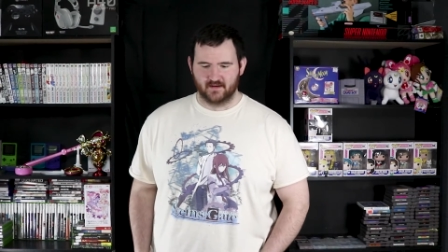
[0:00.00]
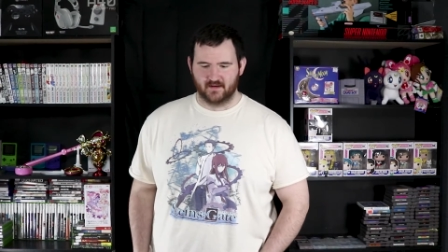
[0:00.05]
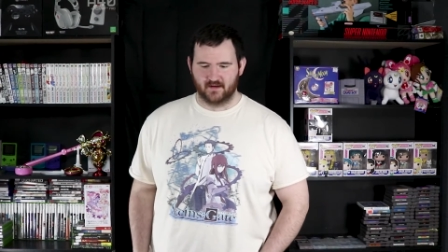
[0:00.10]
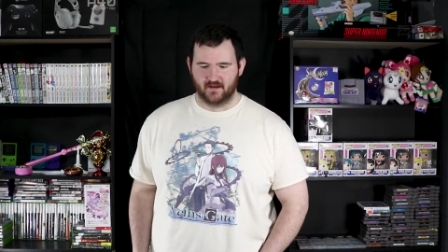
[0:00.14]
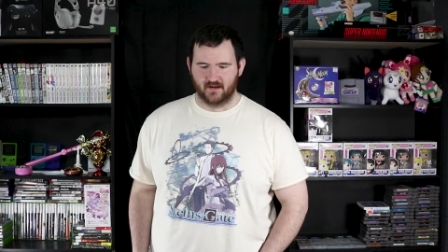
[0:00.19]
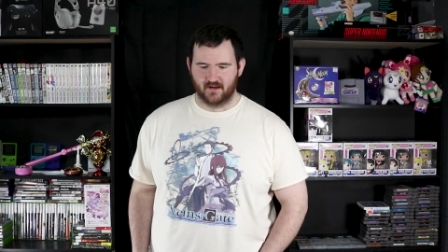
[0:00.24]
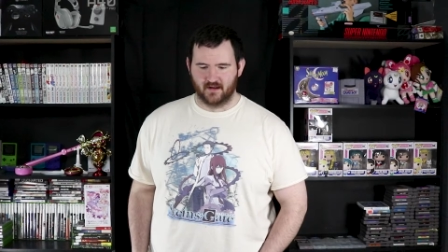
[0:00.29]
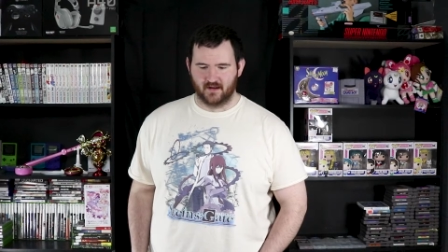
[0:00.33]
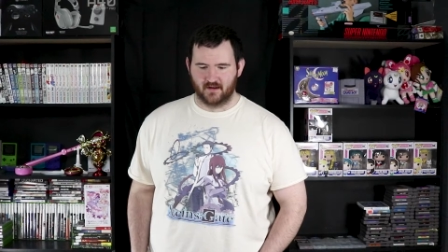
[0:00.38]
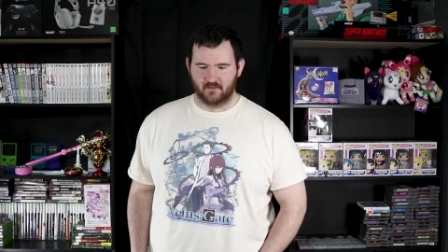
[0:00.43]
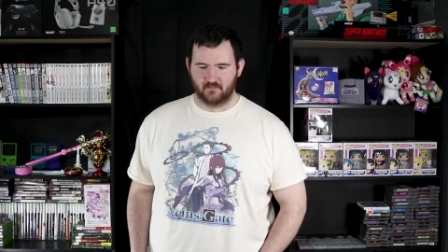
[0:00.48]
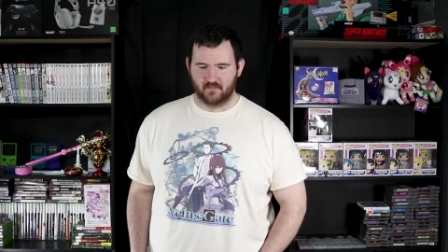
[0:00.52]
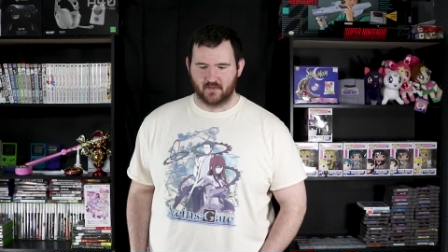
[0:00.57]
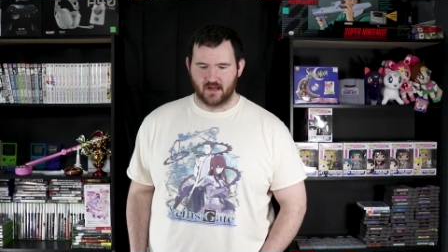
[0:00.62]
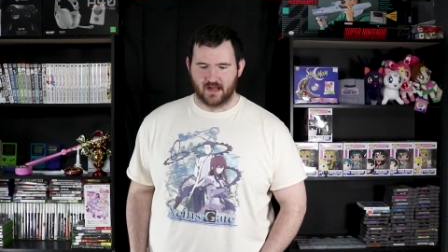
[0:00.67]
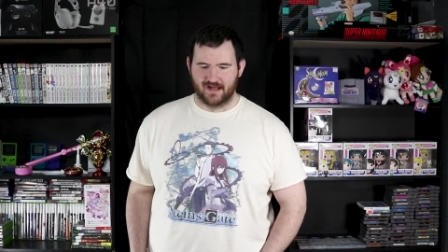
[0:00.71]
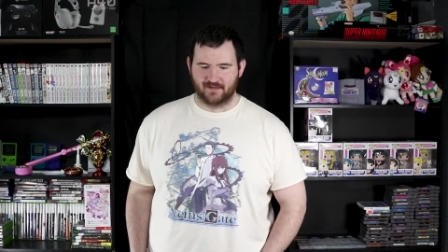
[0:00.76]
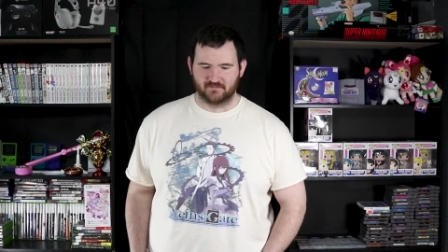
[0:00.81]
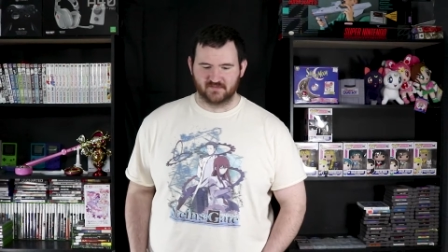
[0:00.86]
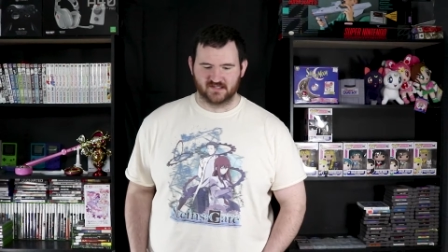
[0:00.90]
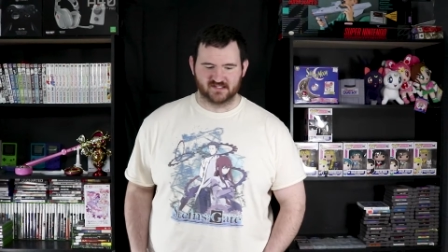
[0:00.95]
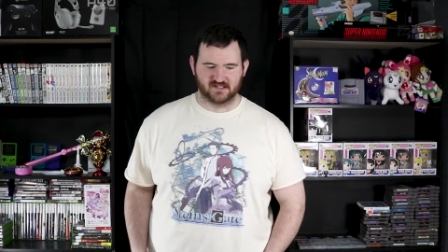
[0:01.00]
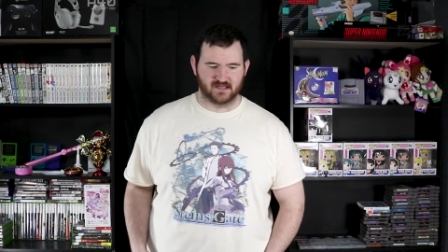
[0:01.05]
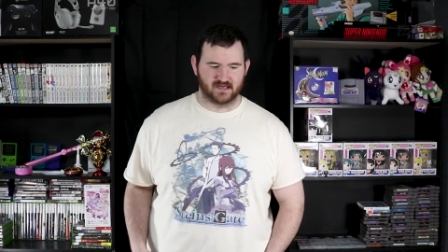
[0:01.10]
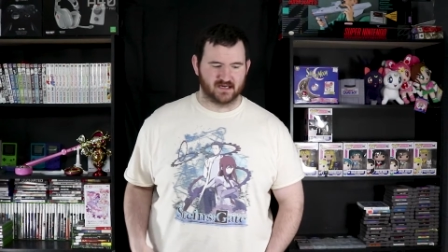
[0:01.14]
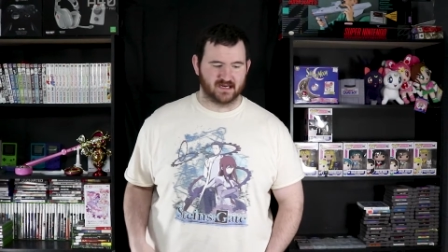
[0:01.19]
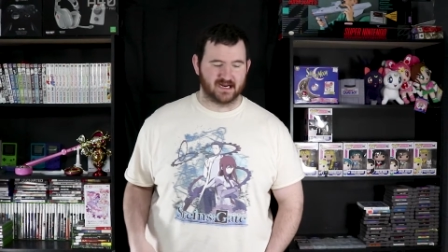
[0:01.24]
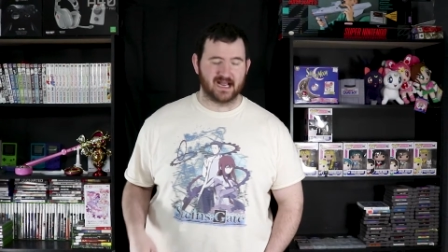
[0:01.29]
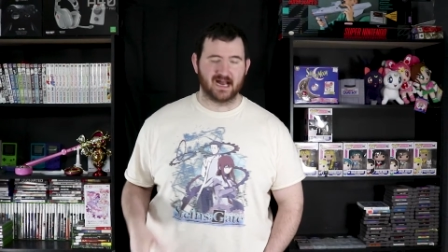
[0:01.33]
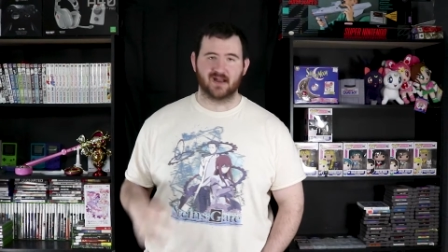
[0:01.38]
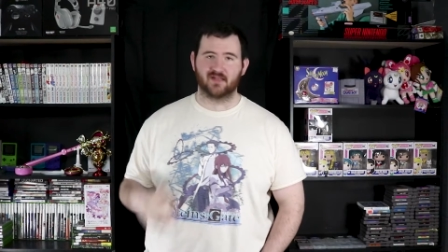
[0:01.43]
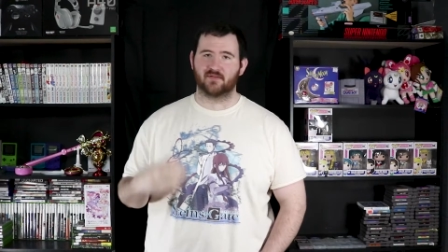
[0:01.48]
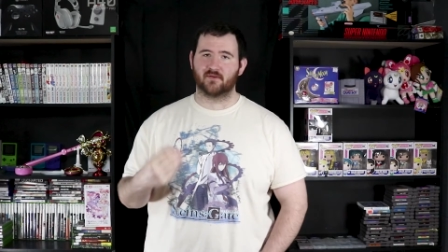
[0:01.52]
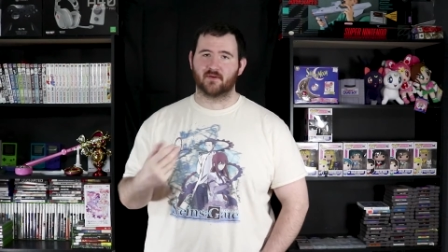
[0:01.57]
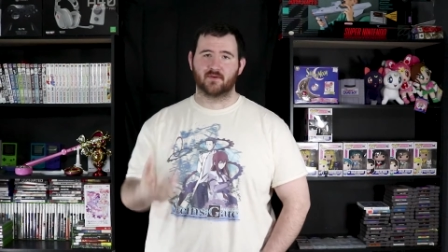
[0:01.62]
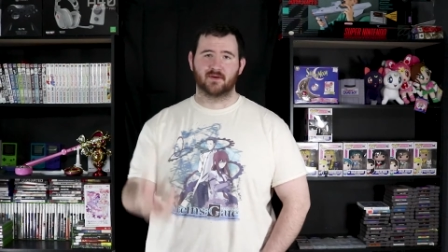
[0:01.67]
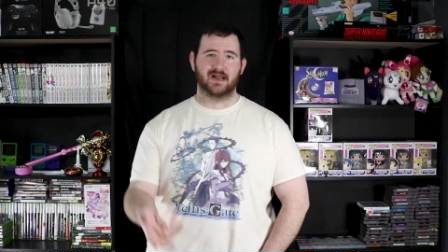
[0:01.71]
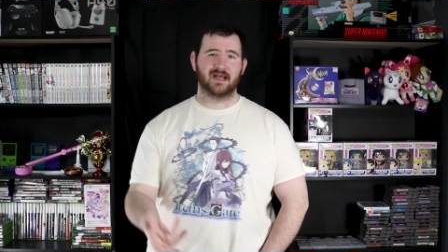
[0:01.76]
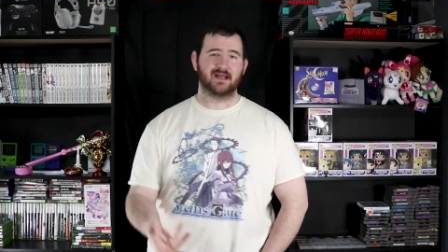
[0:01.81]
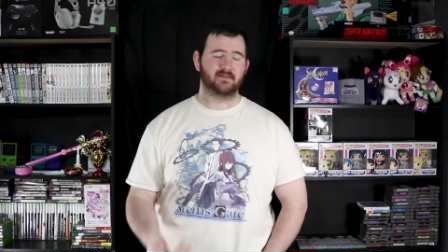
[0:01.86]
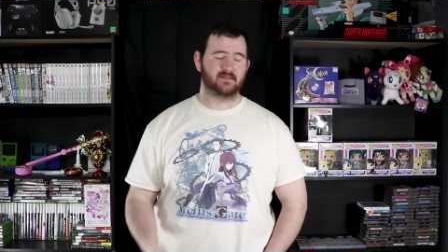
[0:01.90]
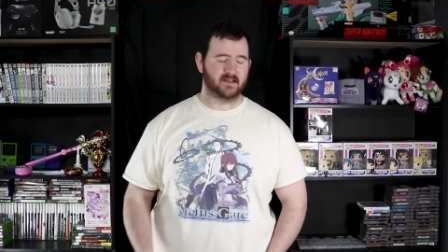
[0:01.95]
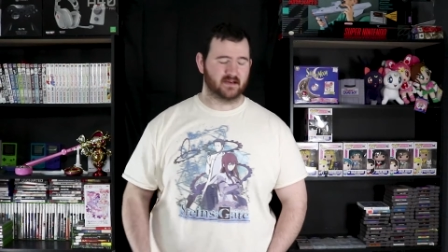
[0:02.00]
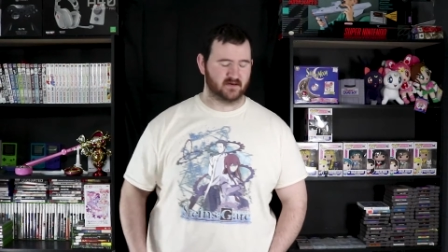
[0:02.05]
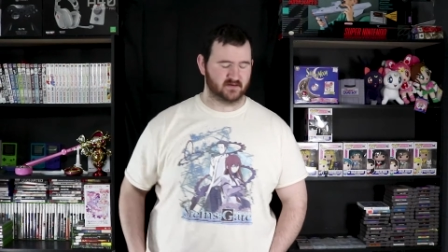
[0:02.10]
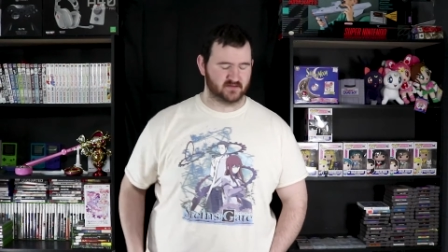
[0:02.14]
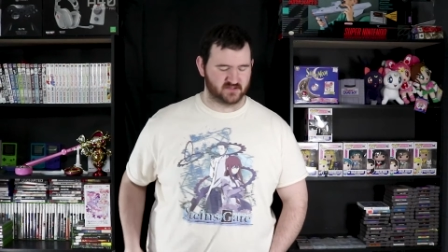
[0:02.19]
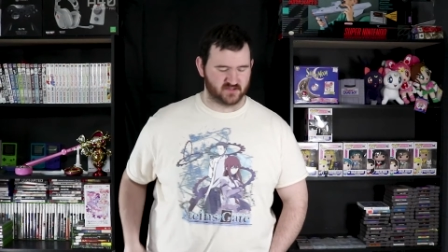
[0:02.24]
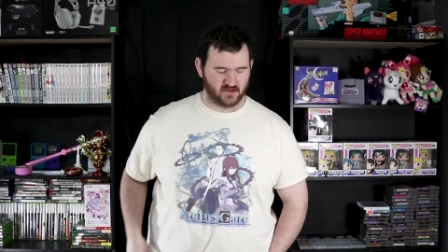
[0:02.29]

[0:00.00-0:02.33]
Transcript: um, I'm just going to kind of throw it out there.